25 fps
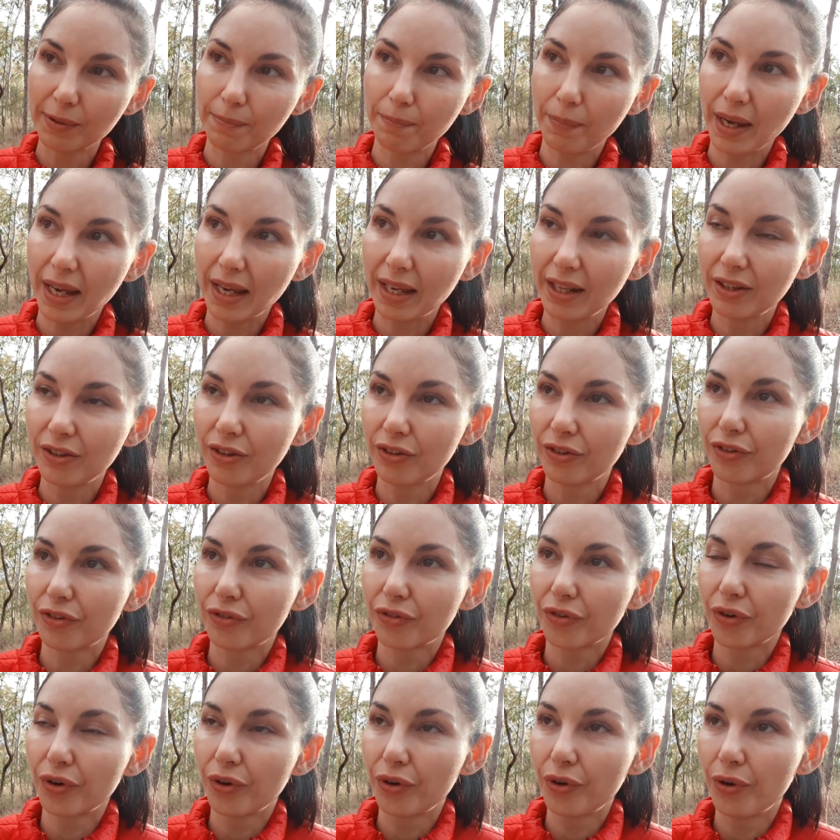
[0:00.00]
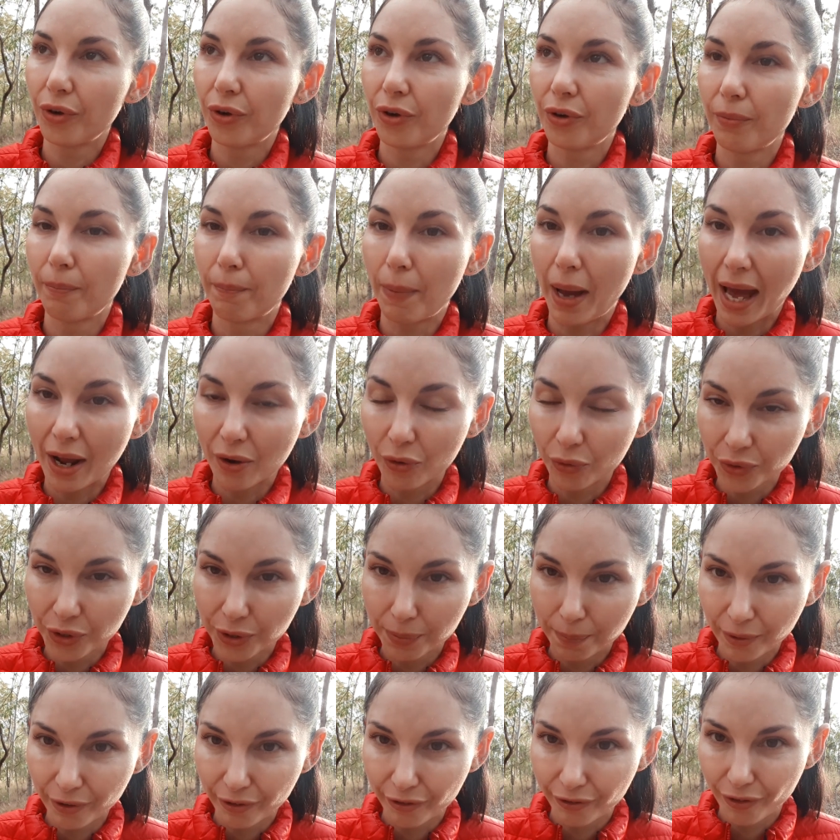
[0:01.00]
been through battles
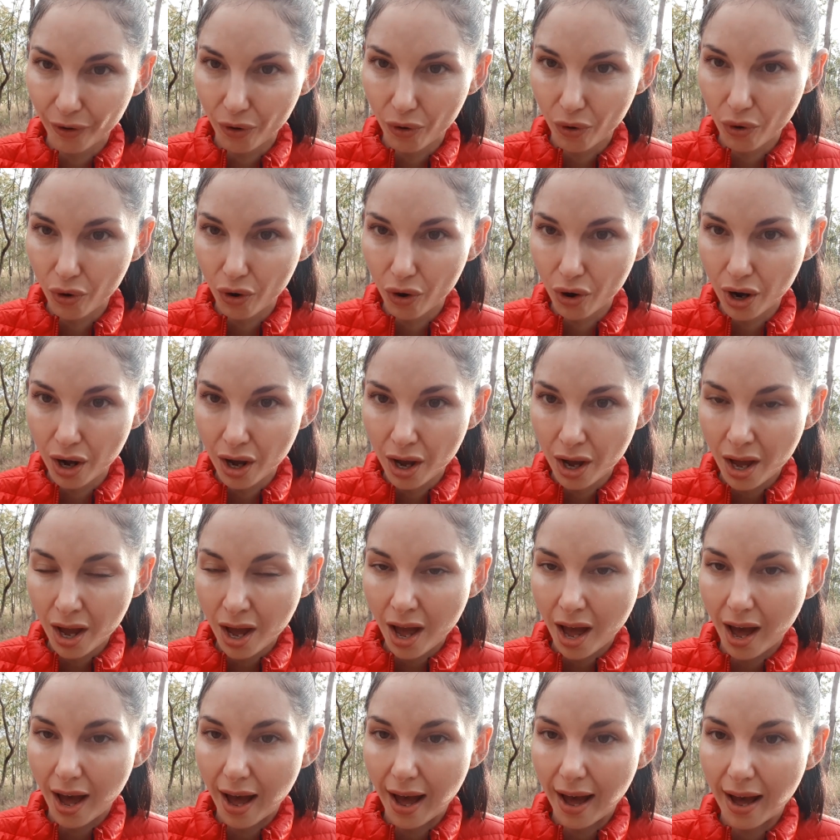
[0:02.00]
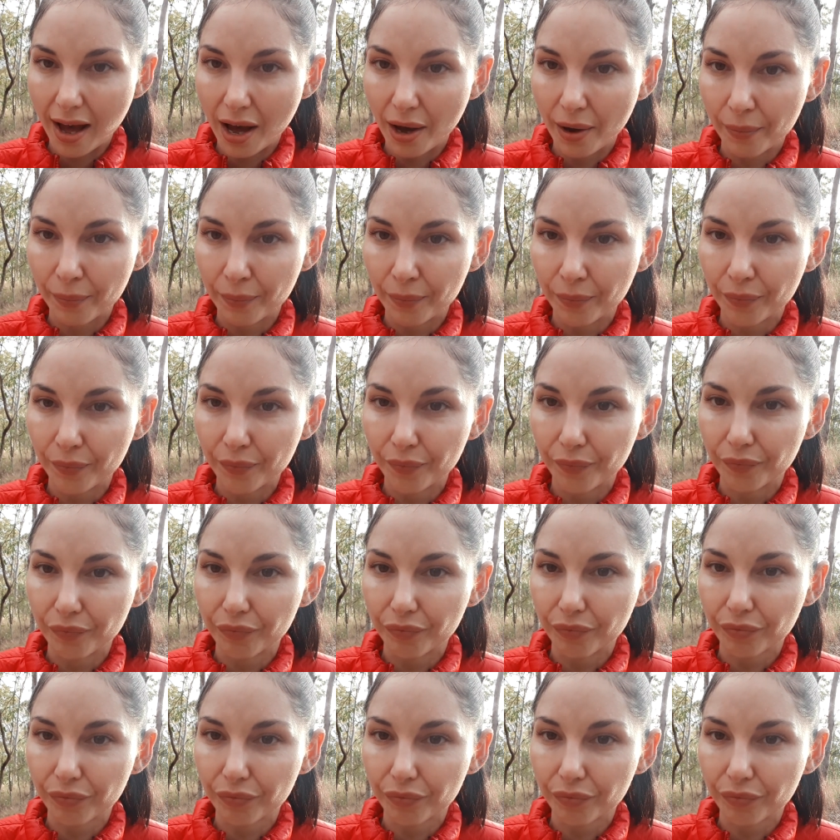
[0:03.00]
before. I